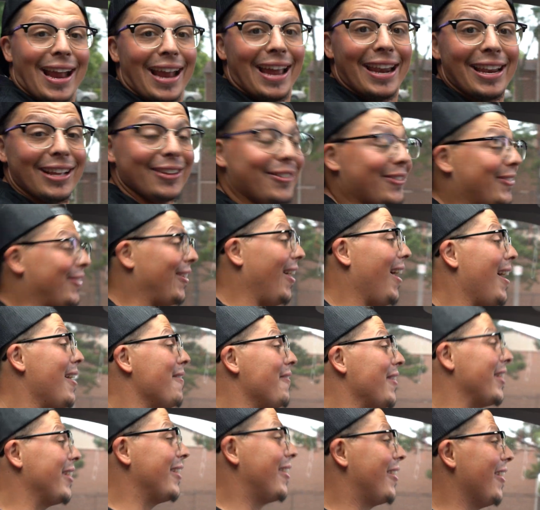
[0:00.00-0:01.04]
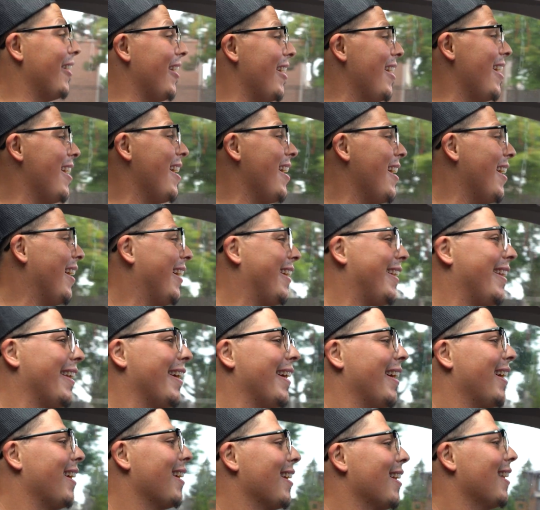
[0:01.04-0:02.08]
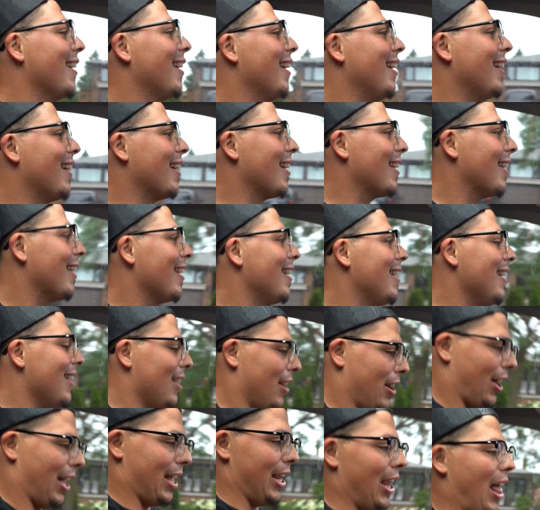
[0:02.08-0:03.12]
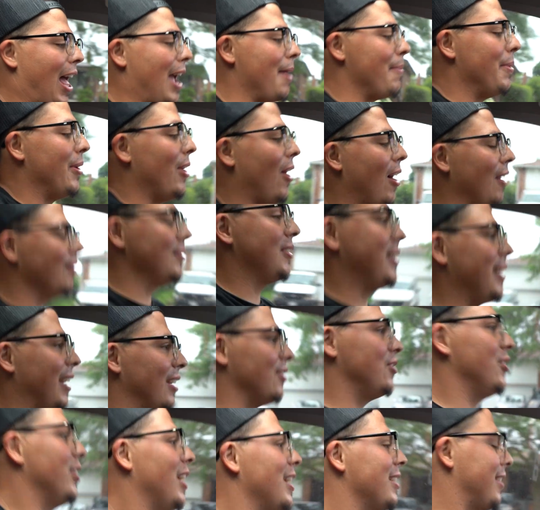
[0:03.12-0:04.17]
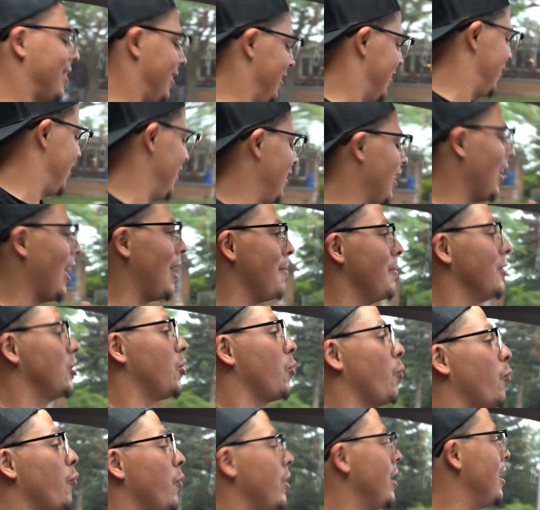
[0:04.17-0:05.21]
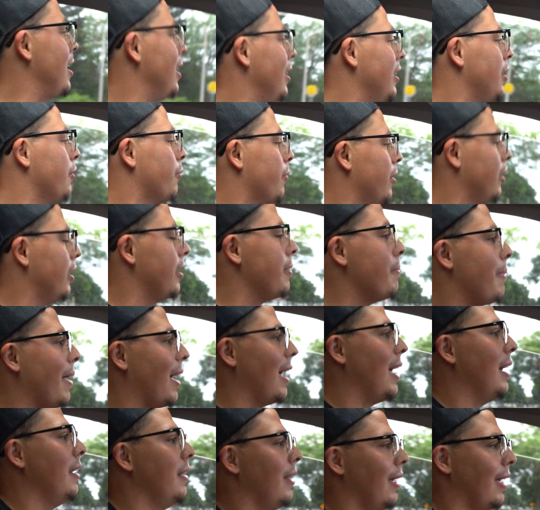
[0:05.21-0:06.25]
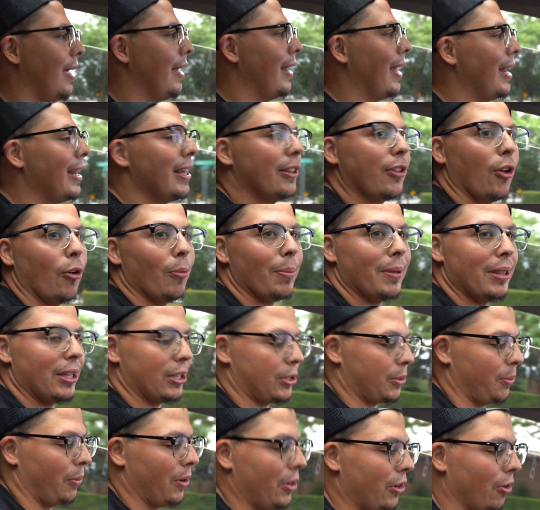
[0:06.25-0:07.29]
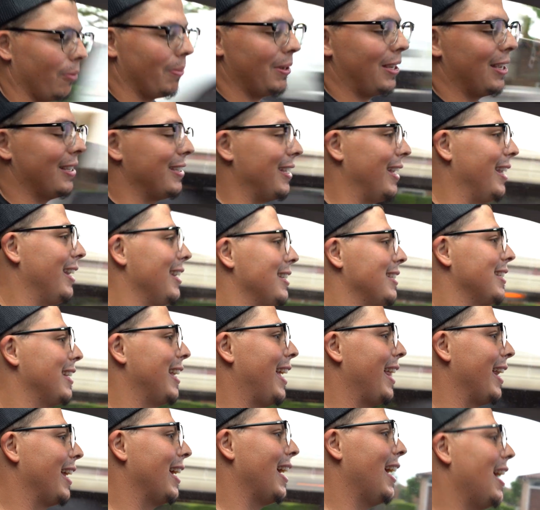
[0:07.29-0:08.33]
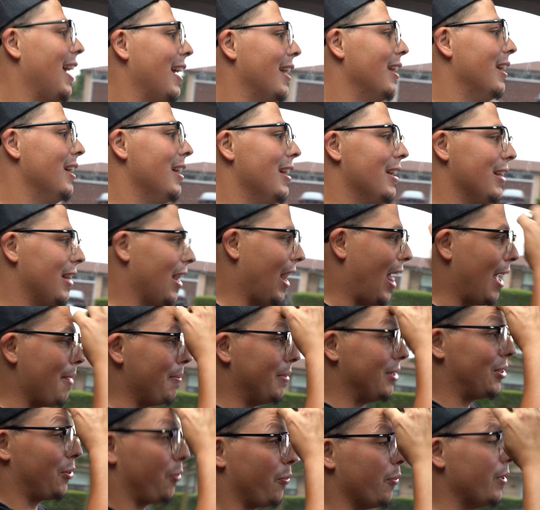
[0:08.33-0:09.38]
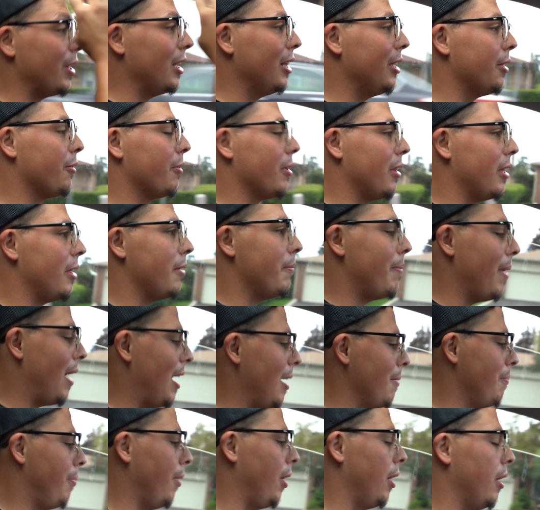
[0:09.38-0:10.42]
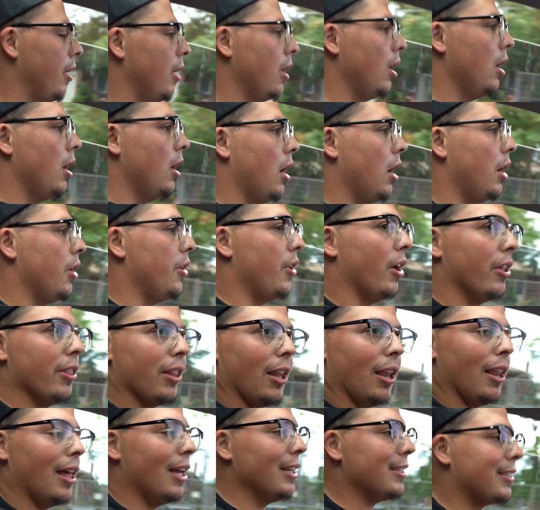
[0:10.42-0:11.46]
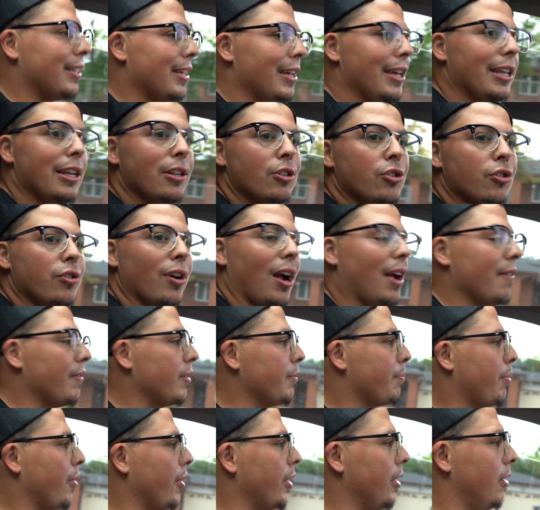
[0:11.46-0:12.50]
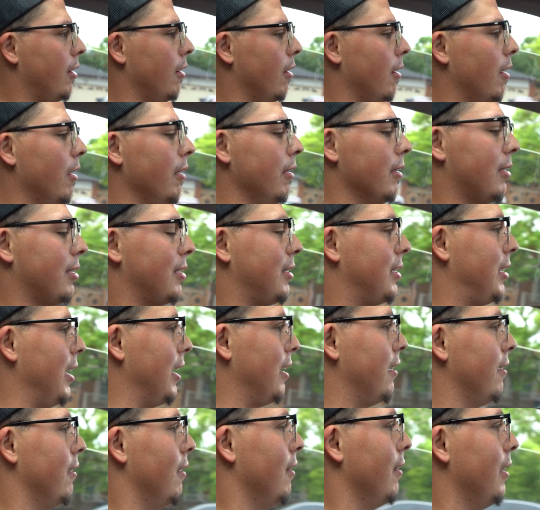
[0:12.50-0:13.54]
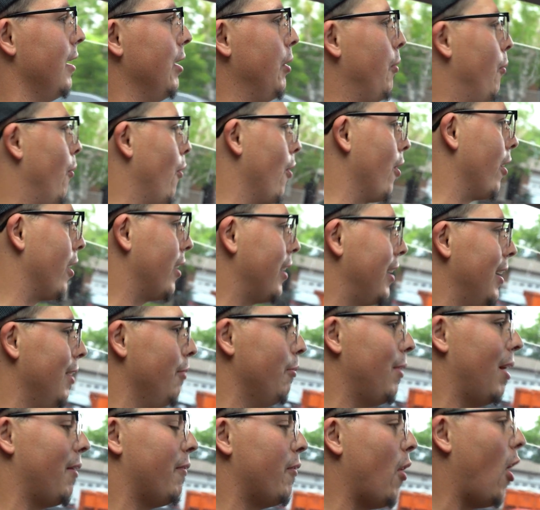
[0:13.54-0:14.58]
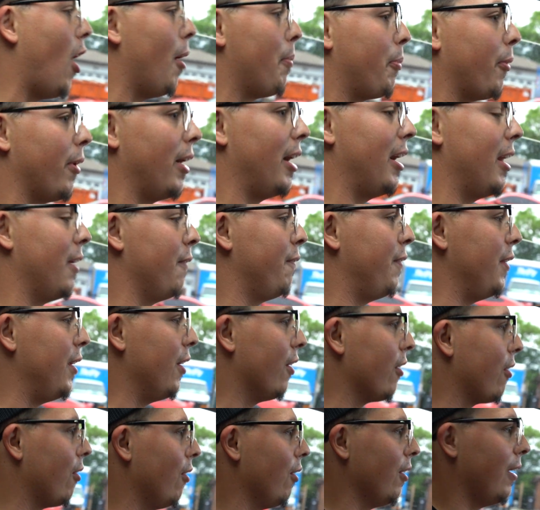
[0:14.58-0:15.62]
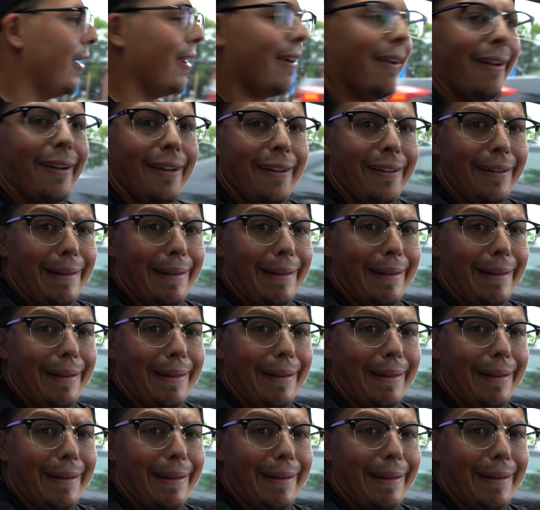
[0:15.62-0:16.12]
And it's driving good. Alignment, obviously, as you guys can see, alignment's really bad. And I need to open this window because it is getting hot. Alignment's really bad, but nonetheless, it is driving pretty good. Signaling, working. We have an operating vehicle here.